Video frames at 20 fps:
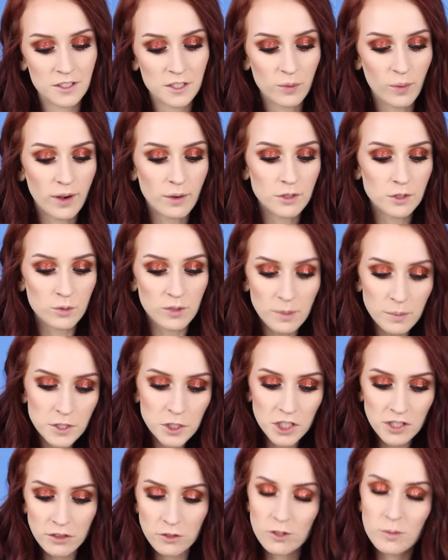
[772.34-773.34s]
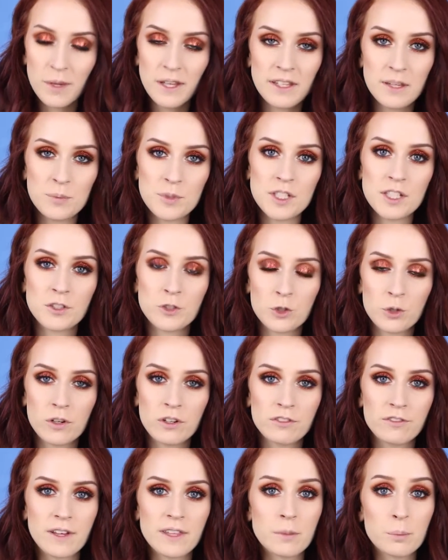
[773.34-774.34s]
So I was rummaging through my lipstick drawer
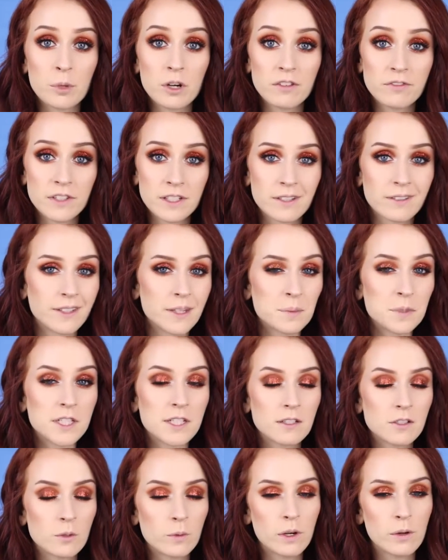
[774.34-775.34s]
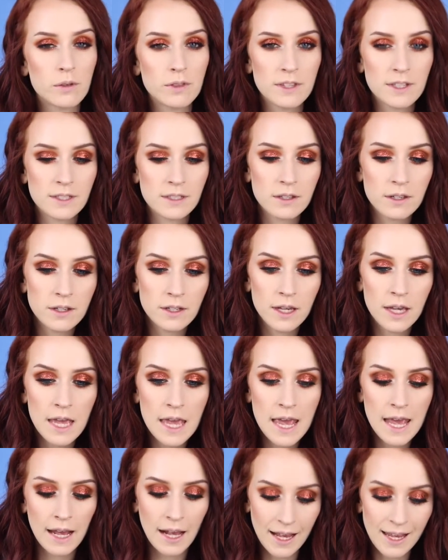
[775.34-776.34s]
to find the perfect lipstick to wear with this look,
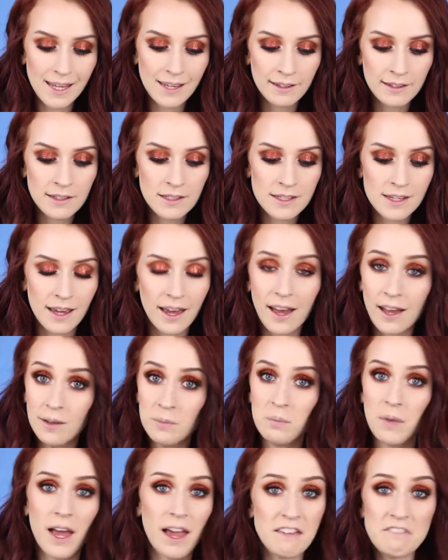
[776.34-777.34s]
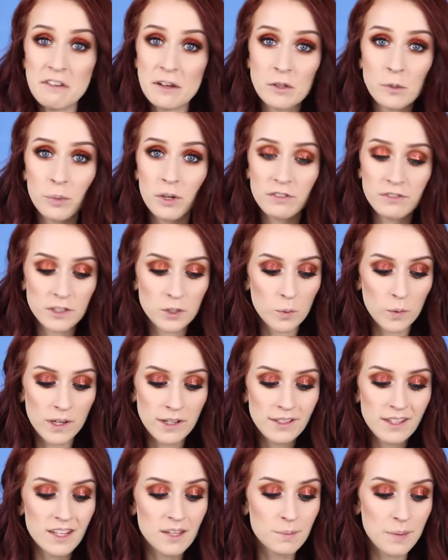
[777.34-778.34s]
and I found the perfect
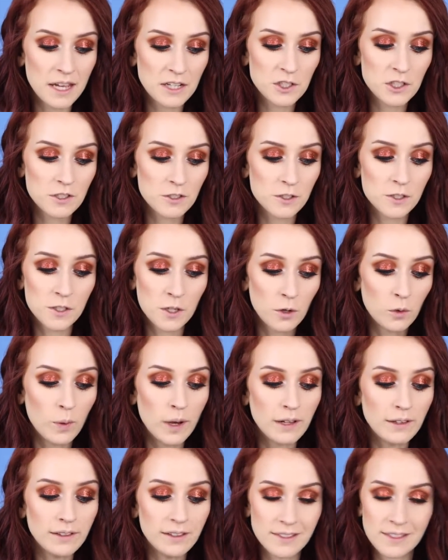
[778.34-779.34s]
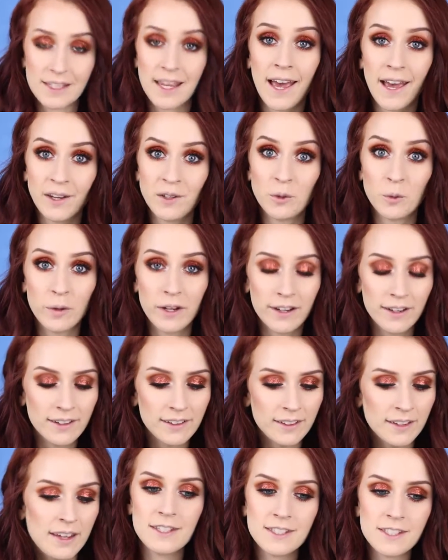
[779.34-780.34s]
one. It matches so well, it's kind of
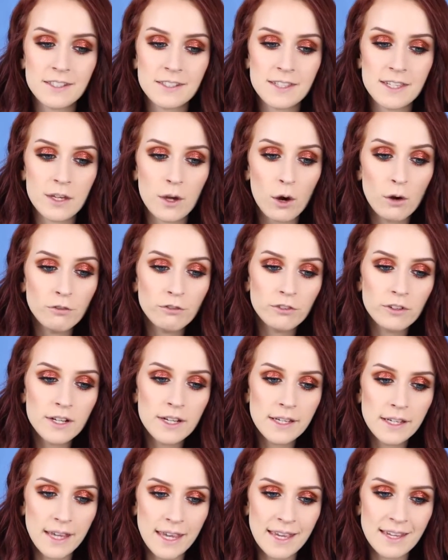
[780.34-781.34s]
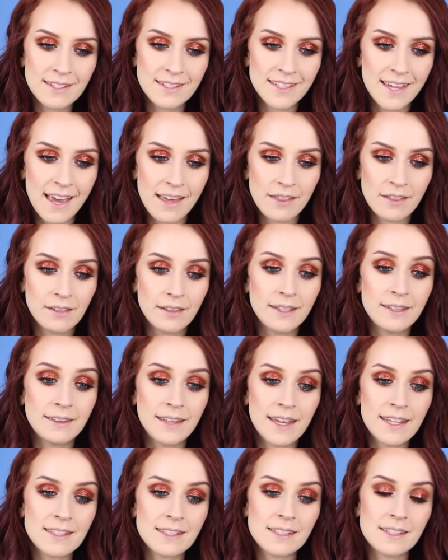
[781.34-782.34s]
weird. This is the Ofra and Kathleen
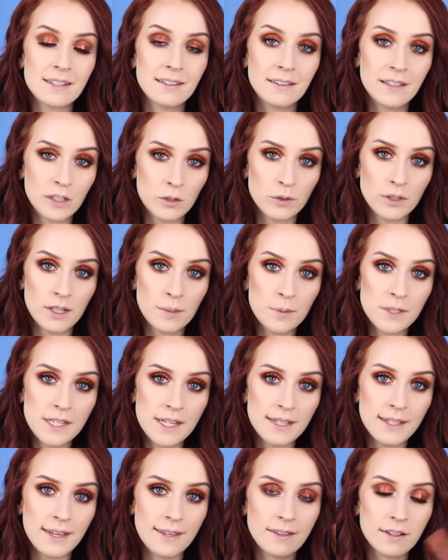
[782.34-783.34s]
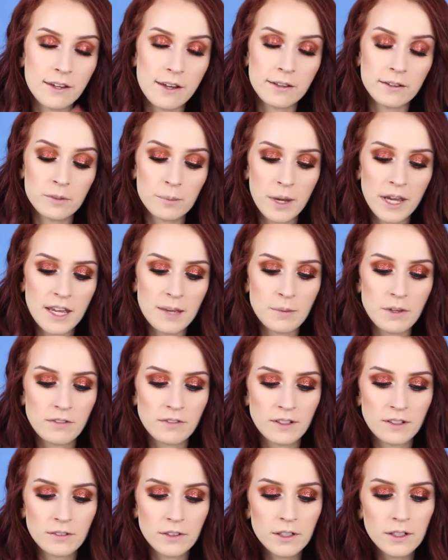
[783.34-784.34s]
Lights liquid lipstick in the color Miami
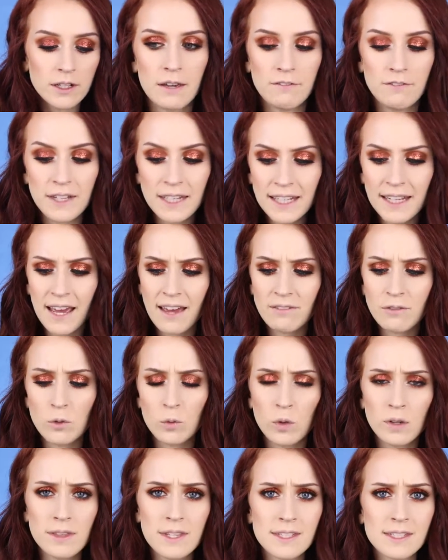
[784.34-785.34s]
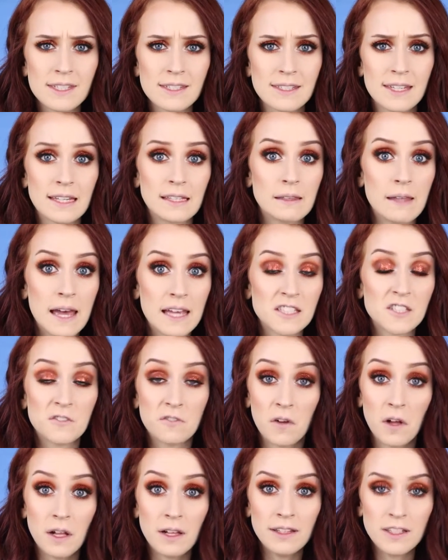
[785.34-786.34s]
Fever. I feel I haven't worn this since like last
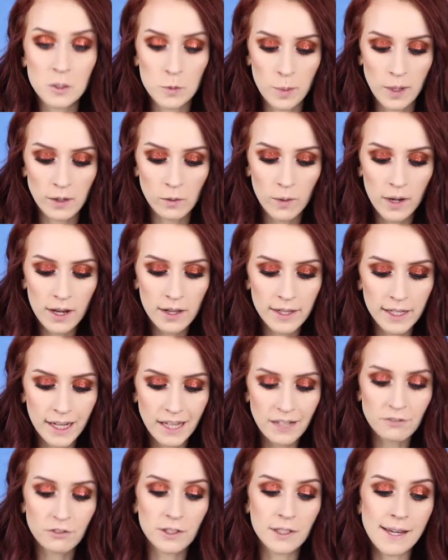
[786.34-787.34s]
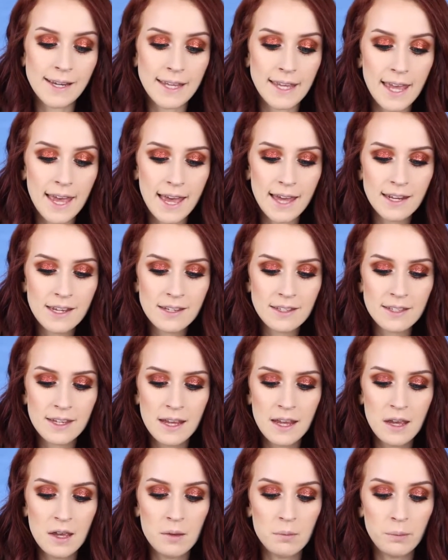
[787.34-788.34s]
fall. It's been a while, I kind of forgot I had it,
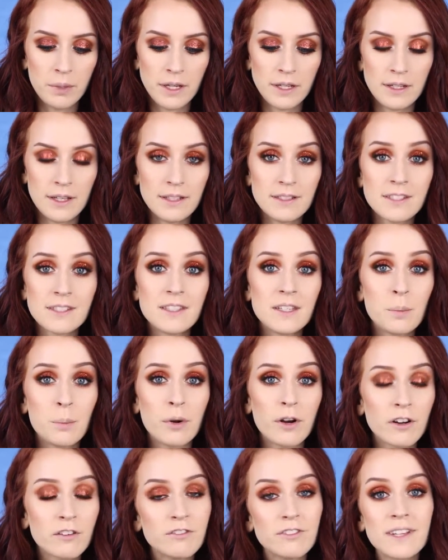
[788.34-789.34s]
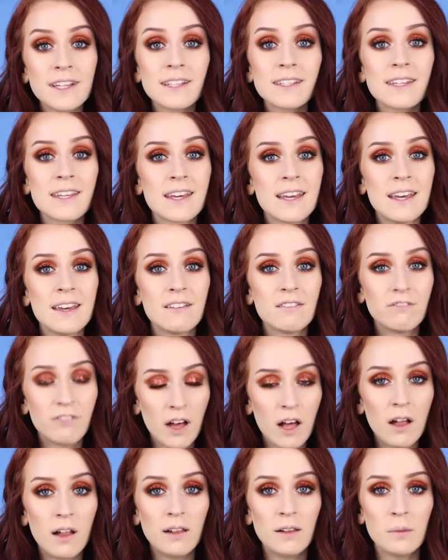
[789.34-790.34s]
but it's the perfect
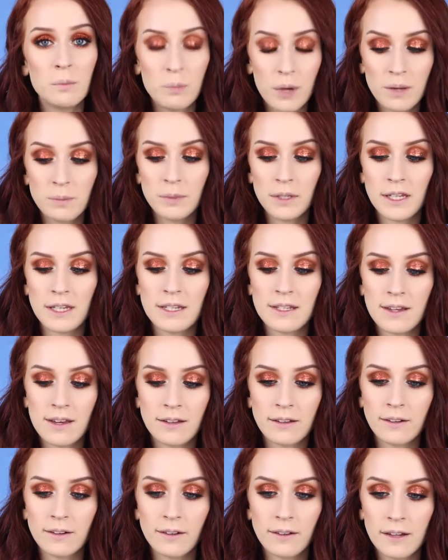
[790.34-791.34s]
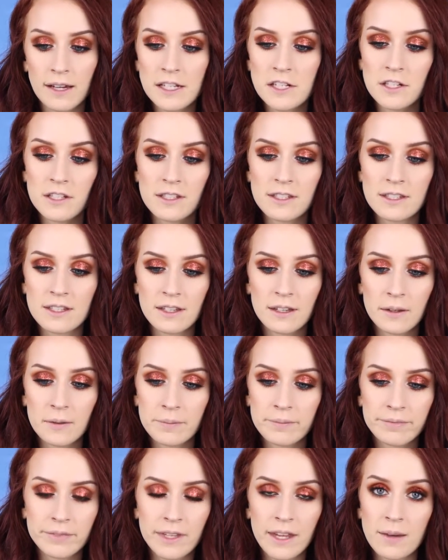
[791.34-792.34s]
fall pumpkin-y color.
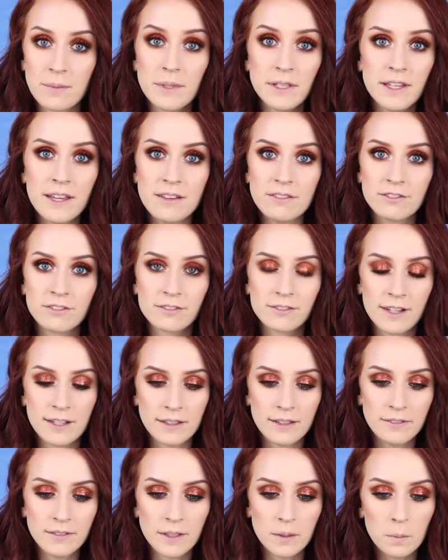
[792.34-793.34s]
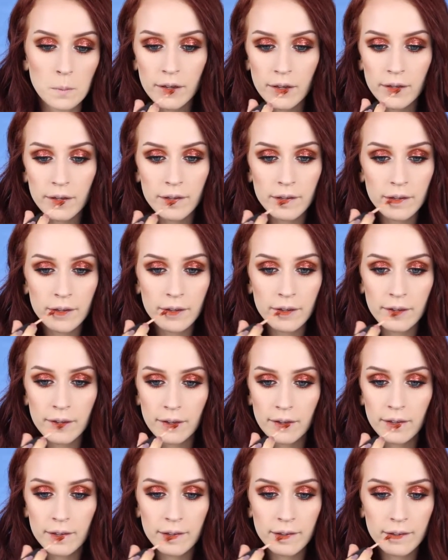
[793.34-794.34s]
I'm in love. I love it. If you don't want to
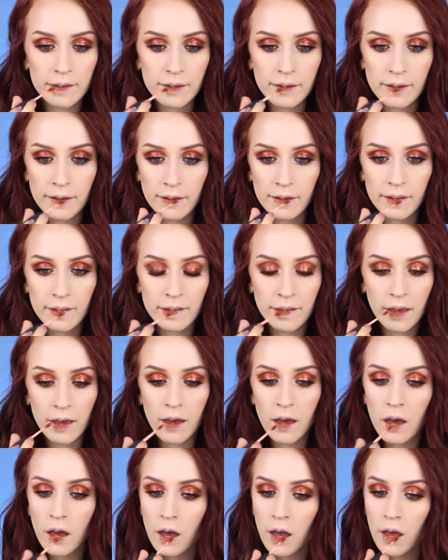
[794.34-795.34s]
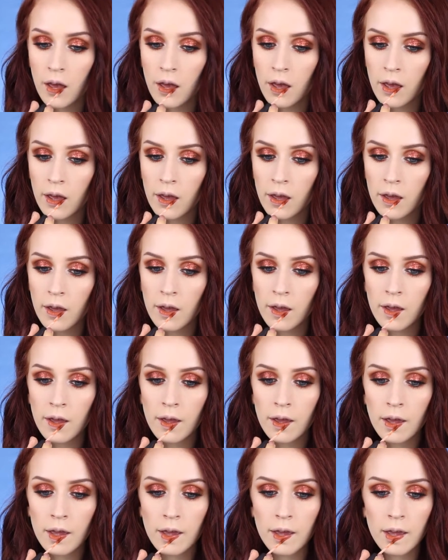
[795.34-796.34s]
wear orange on both your eyes and your lips, I think that this
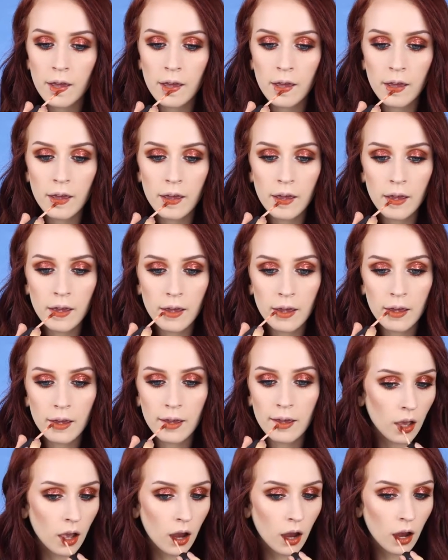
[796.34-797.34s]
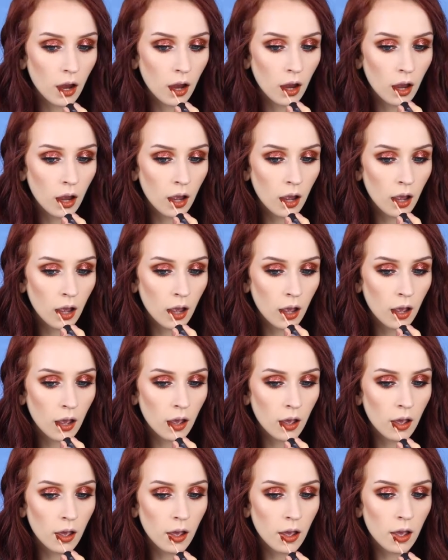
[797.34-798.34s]
would look good with a nude lipstick
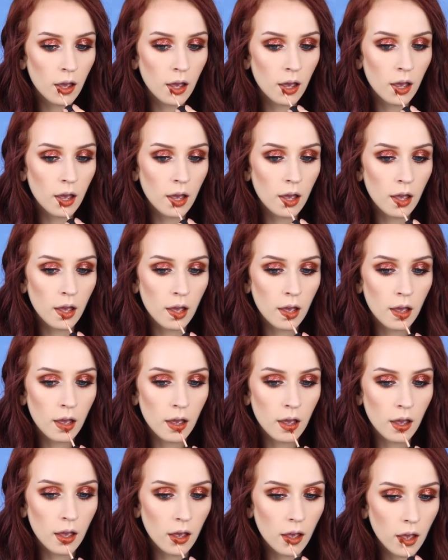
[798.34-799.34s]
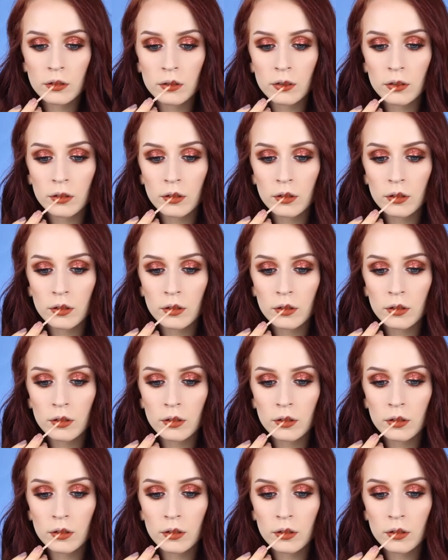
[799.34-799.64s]
too, or a brown one.